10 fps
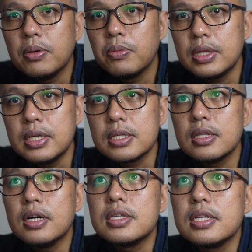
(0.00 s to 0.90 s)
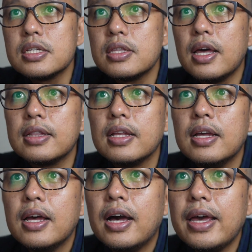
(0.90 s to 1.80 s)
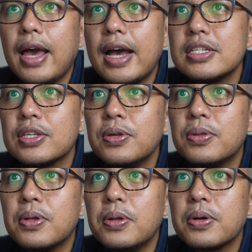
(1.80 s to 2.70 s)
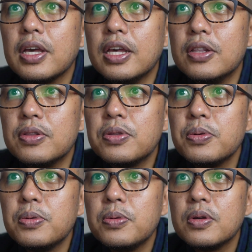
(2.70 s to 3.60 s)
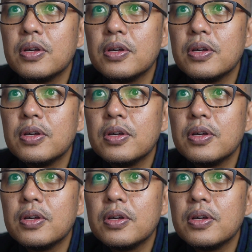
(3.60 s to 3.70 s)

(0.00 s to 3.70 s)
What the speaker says: what this does is that I ask you to look into